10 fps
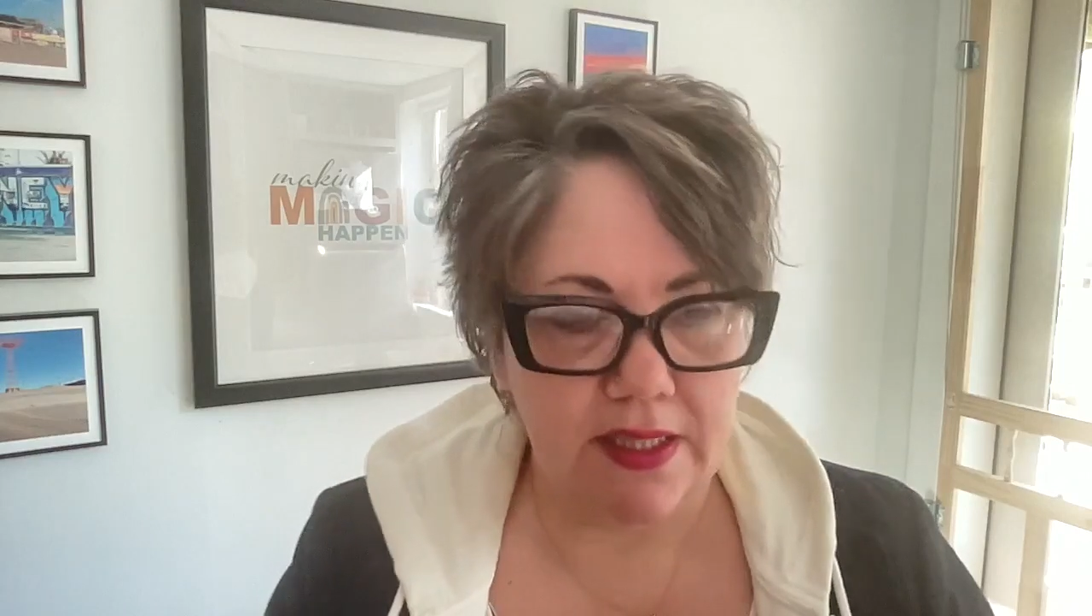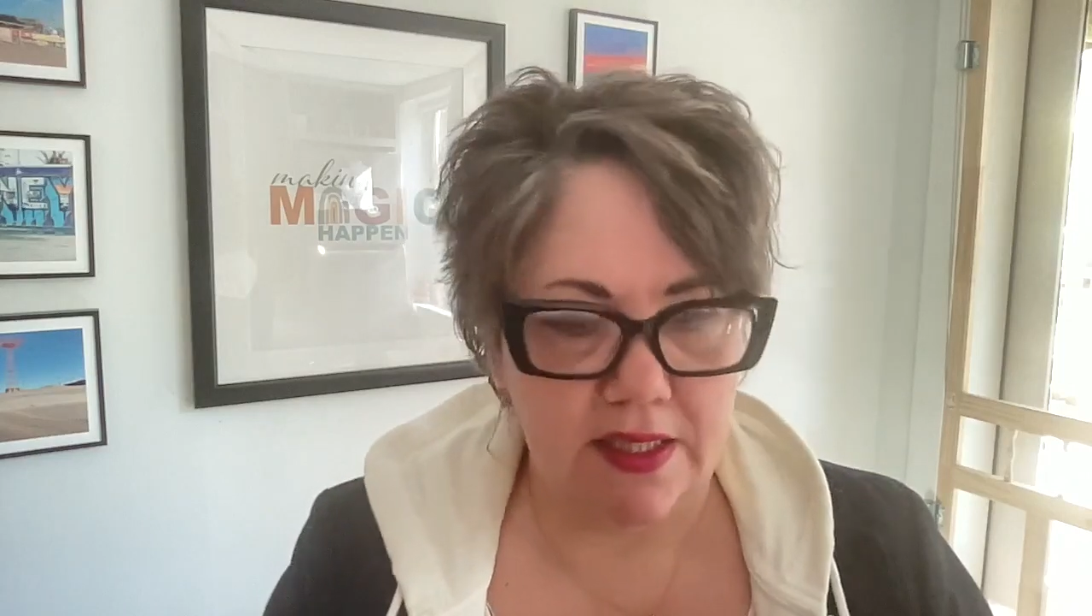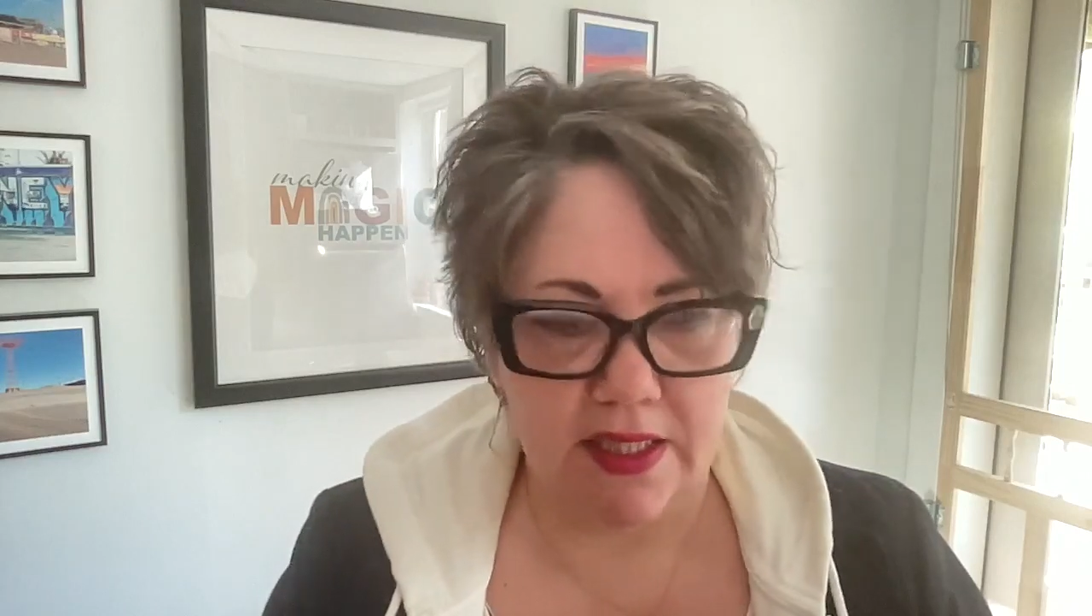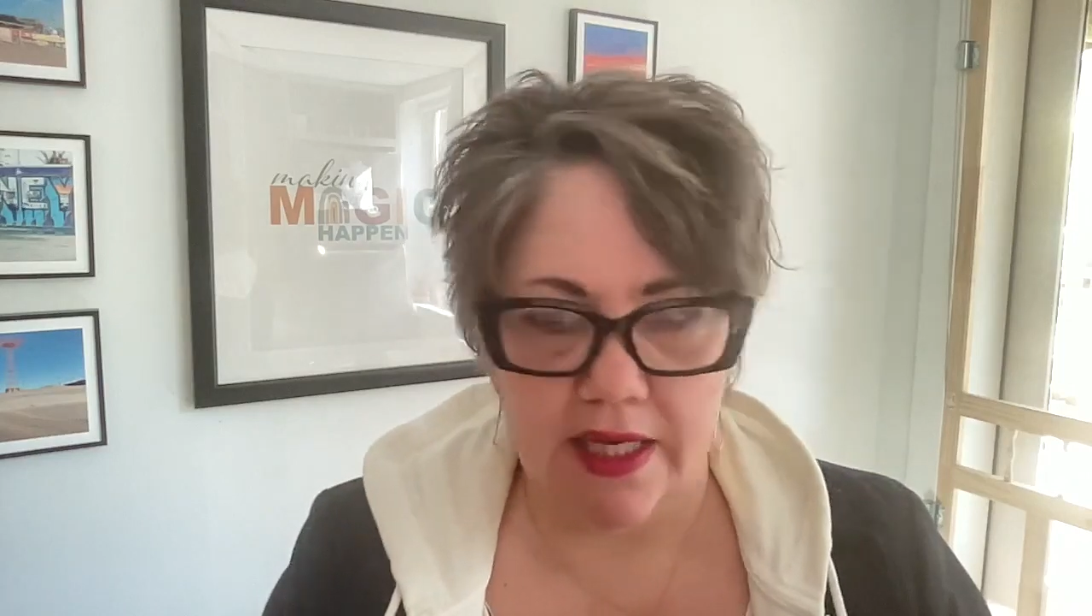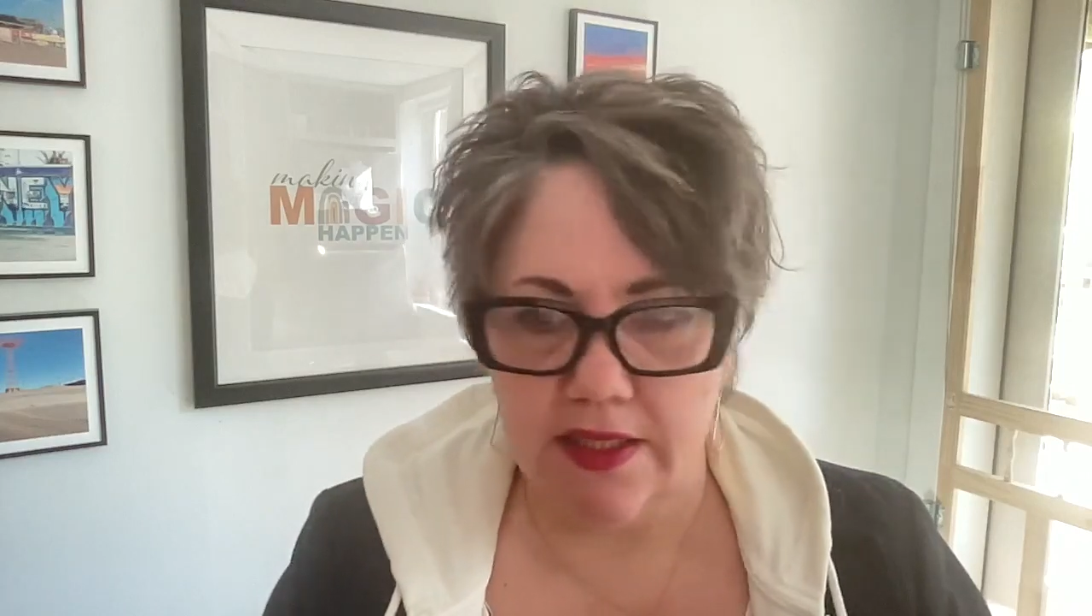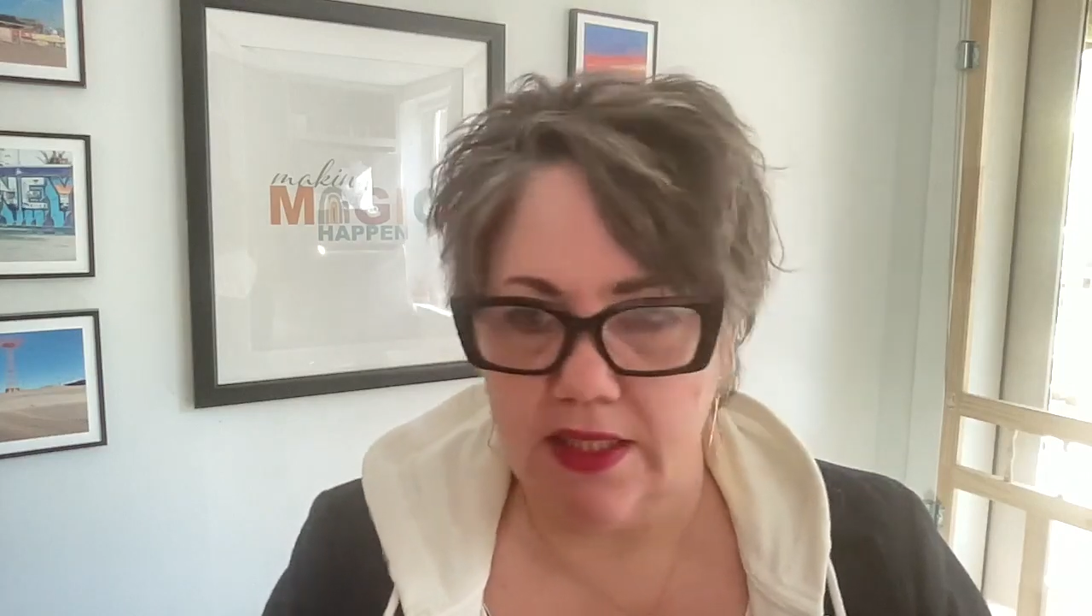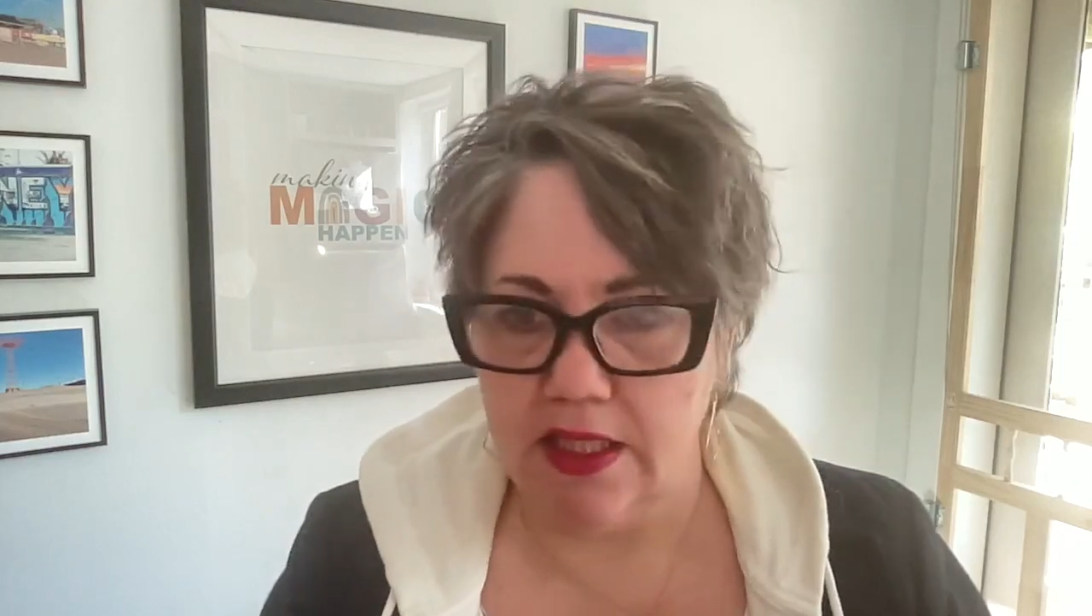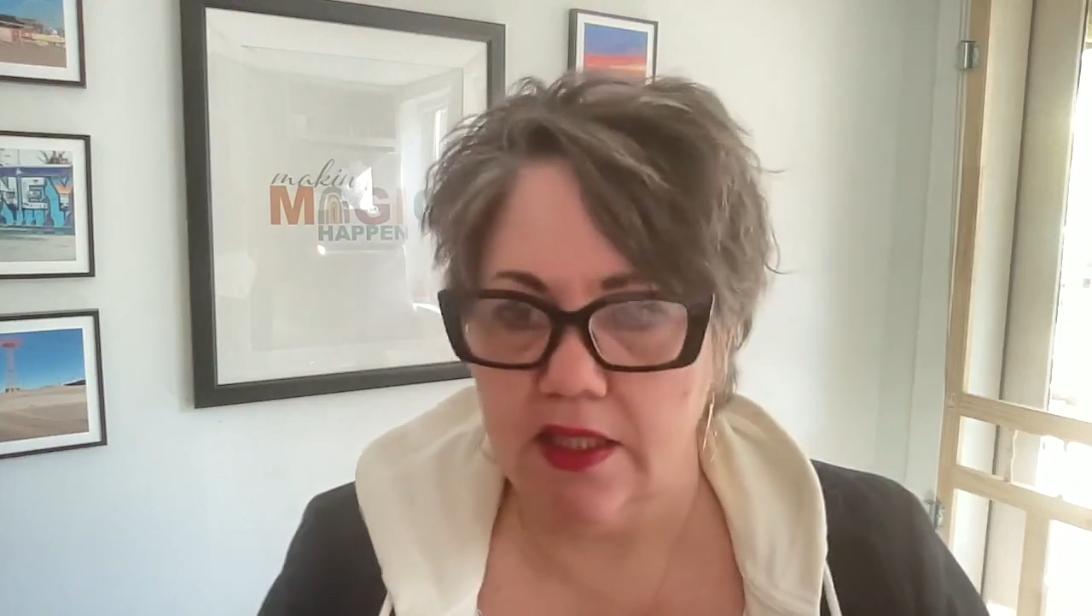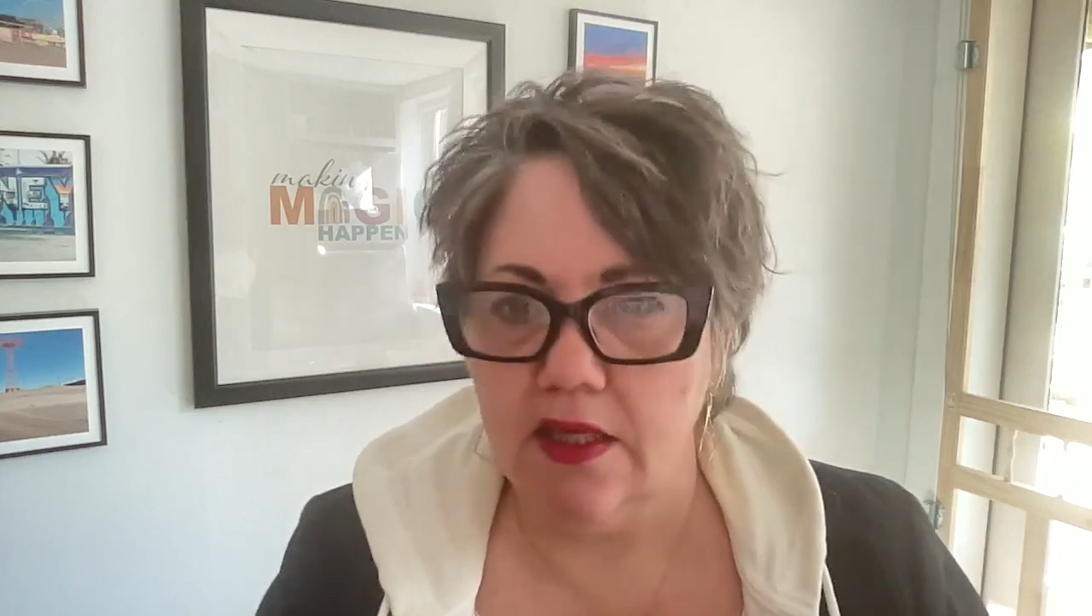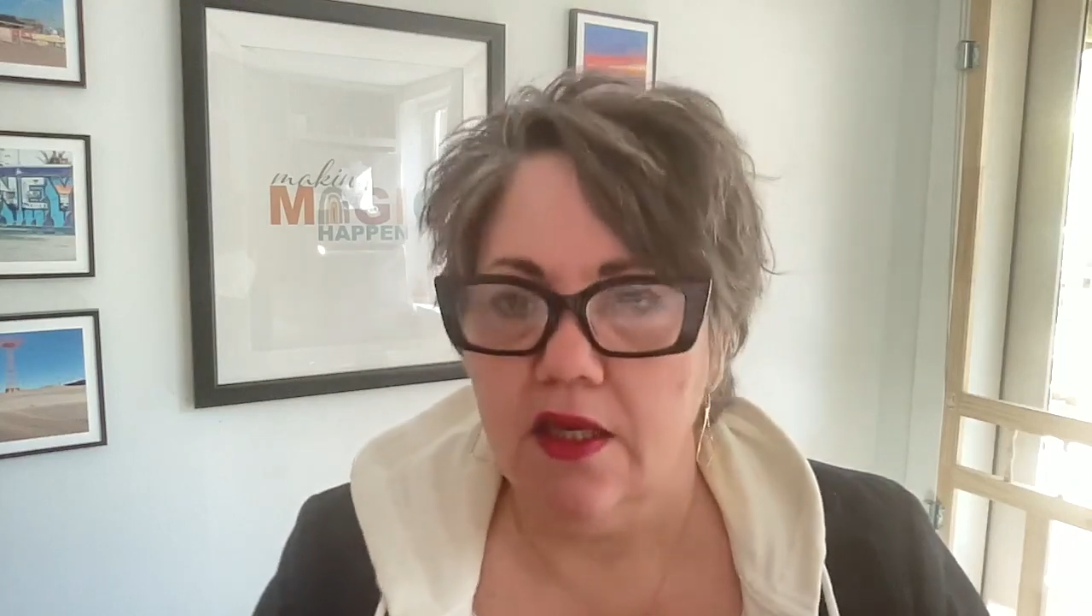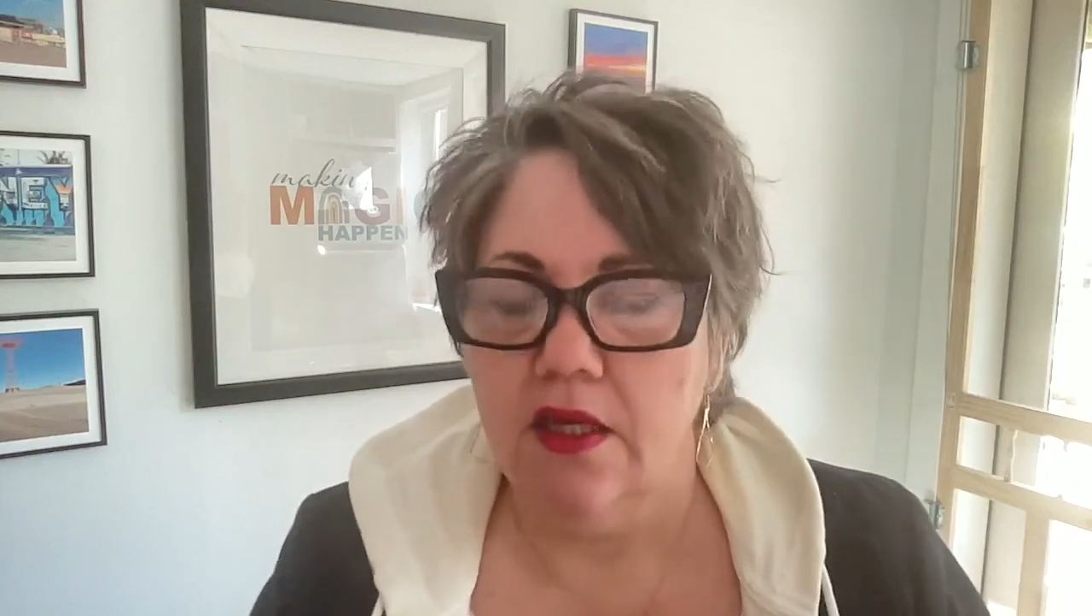Stacy,